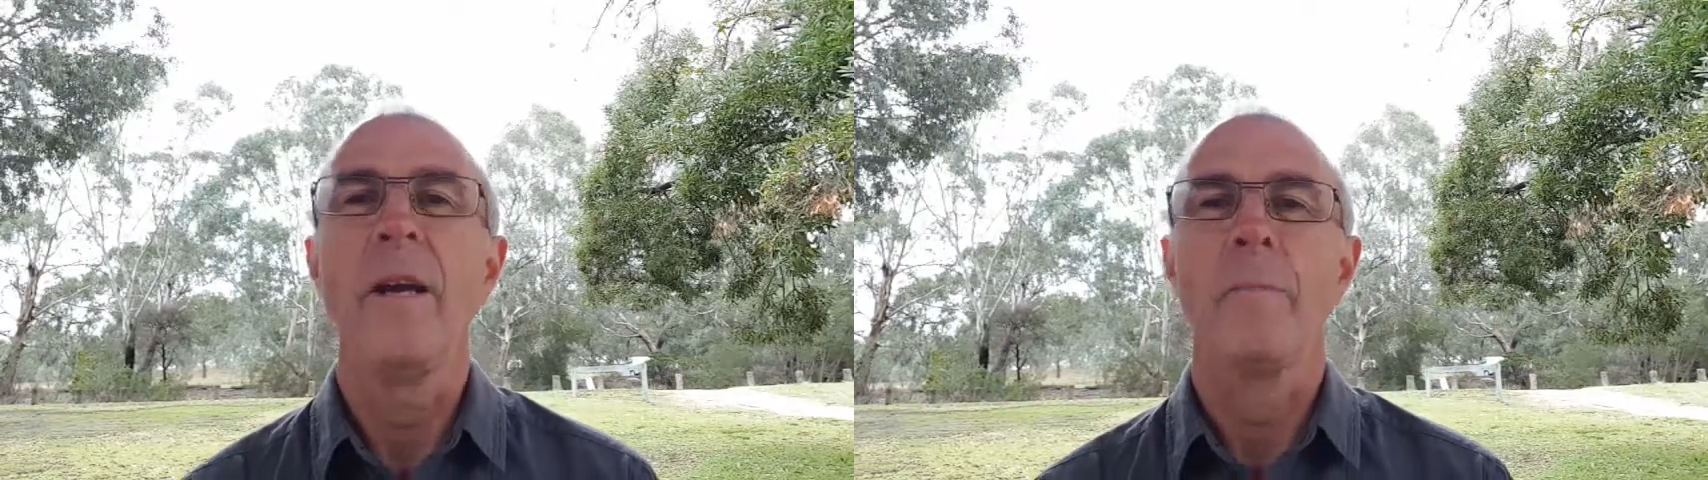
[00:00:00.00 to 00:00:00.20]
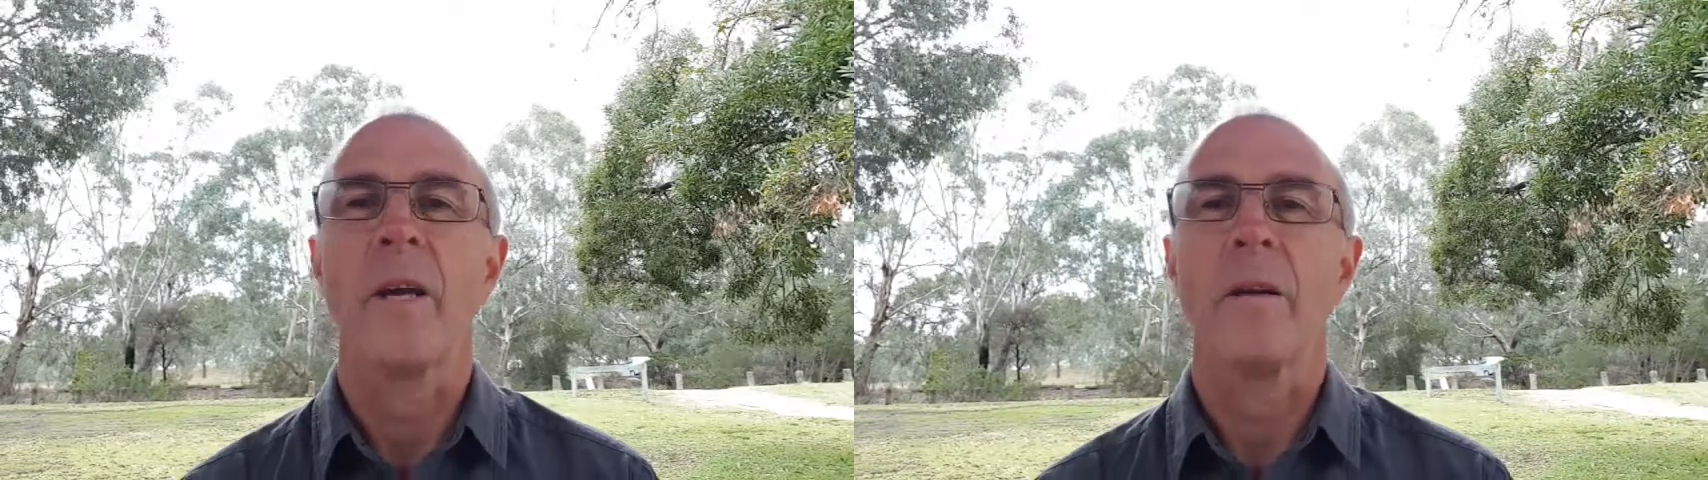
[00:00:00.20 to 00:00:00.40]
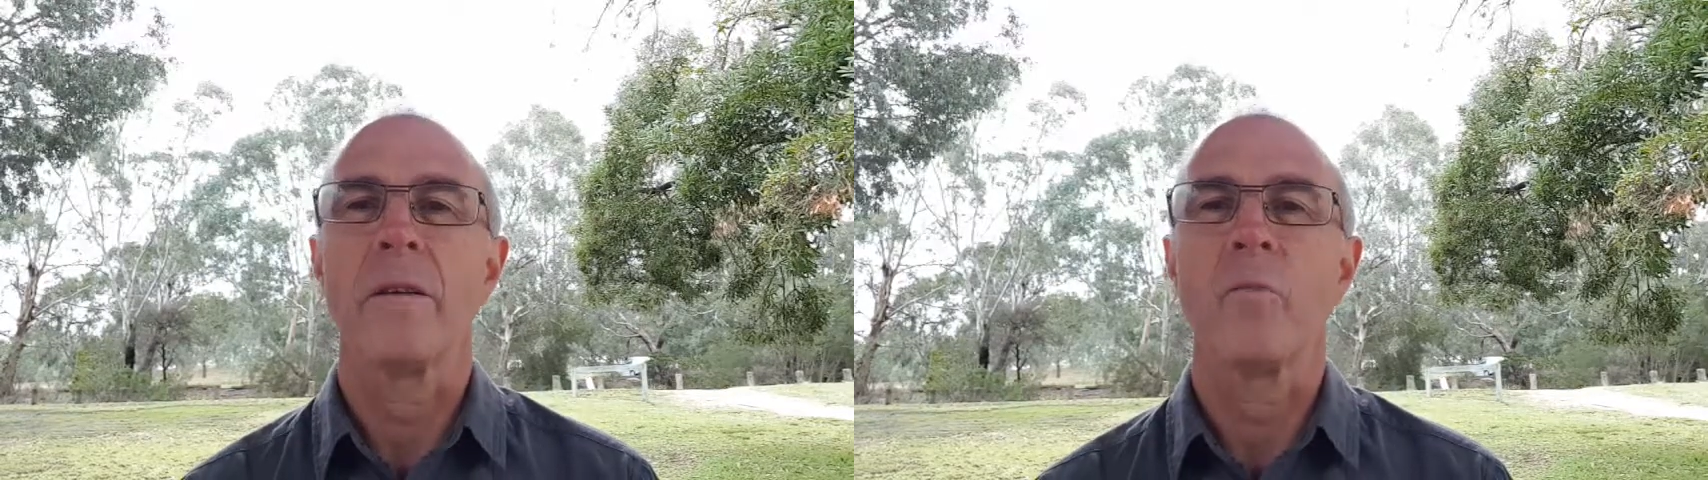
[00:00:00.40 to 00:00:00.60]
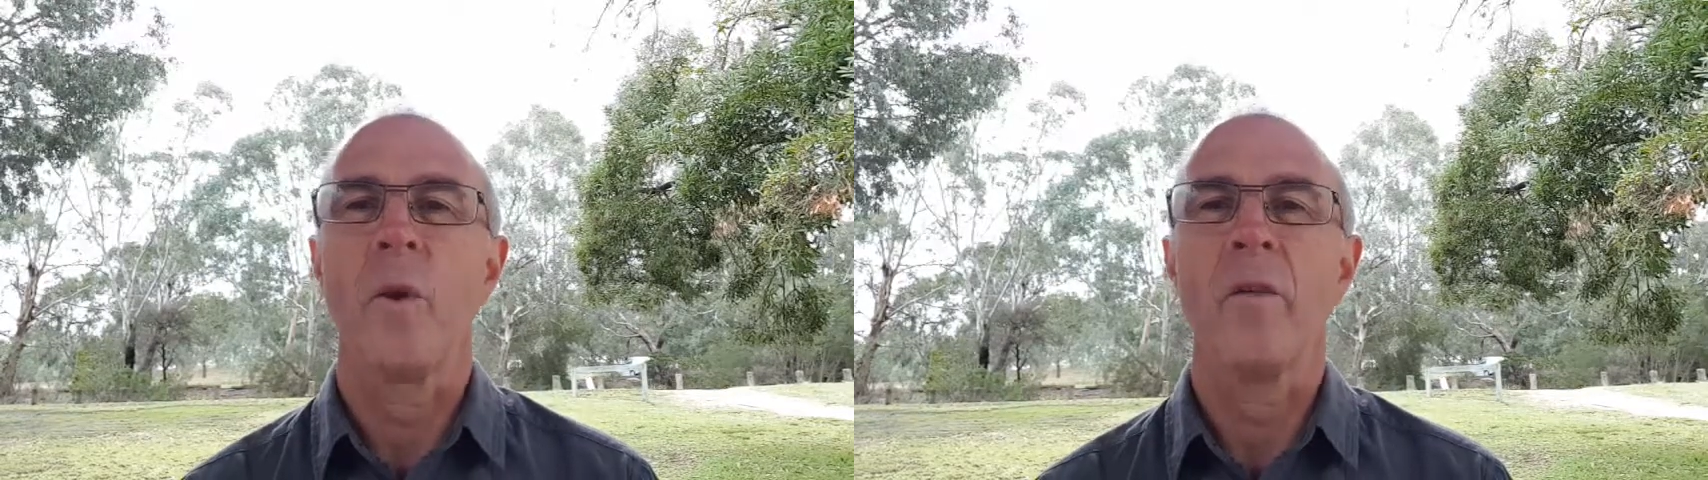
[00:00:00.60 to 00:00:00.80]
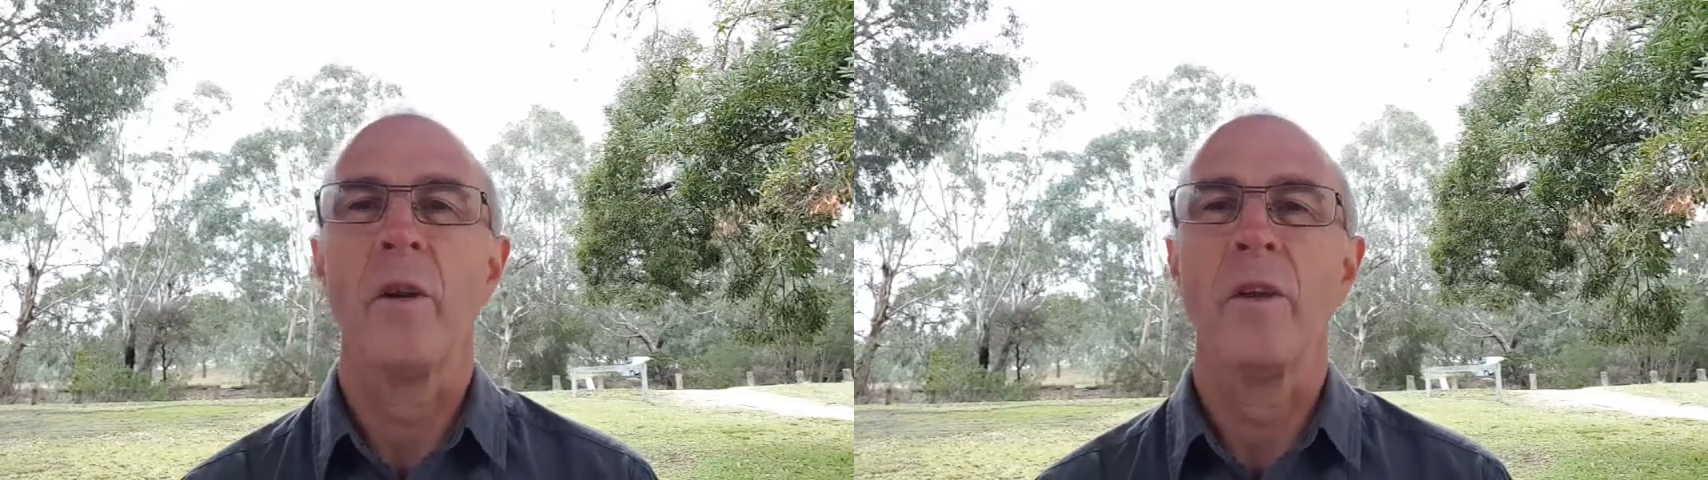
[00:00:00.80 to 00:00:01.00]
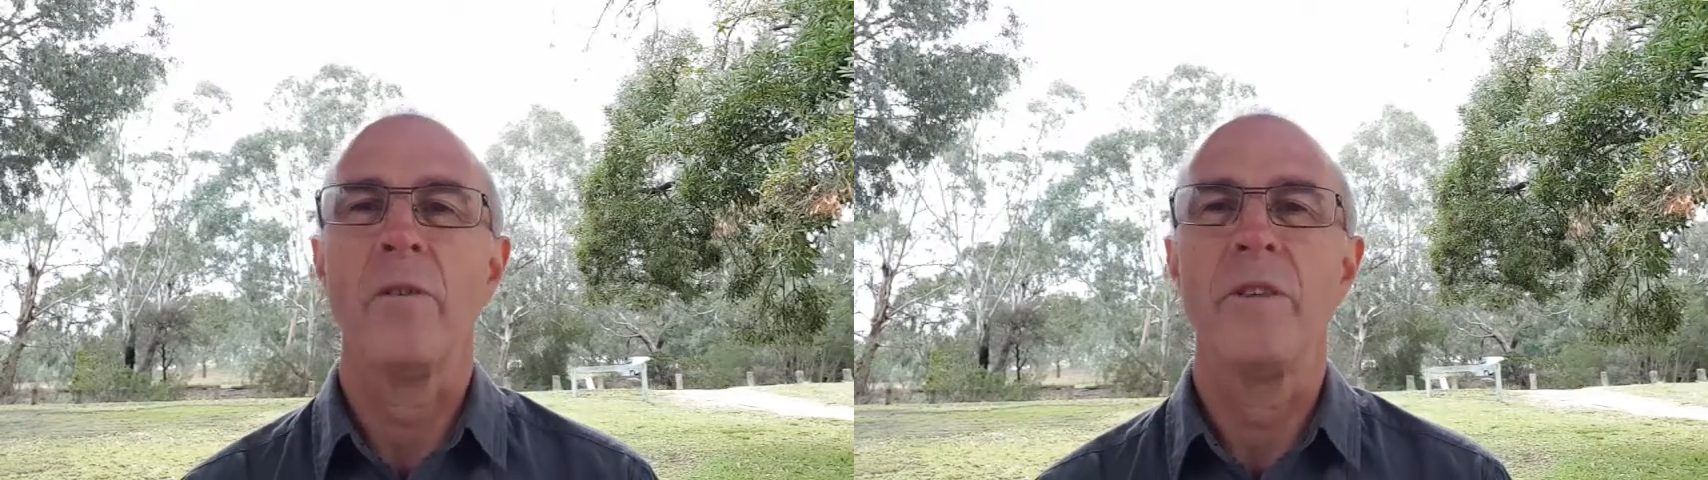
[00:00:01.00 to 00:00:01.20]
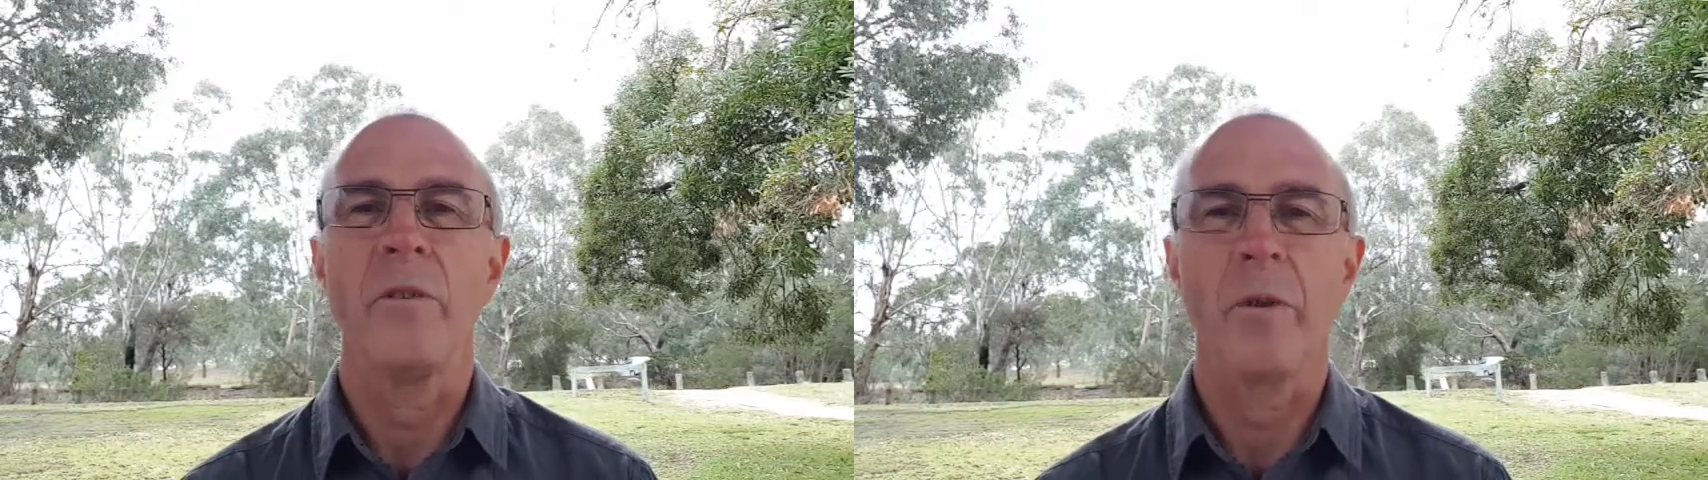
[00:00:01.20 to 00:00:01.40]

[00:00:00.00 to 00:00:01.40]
because whether we're using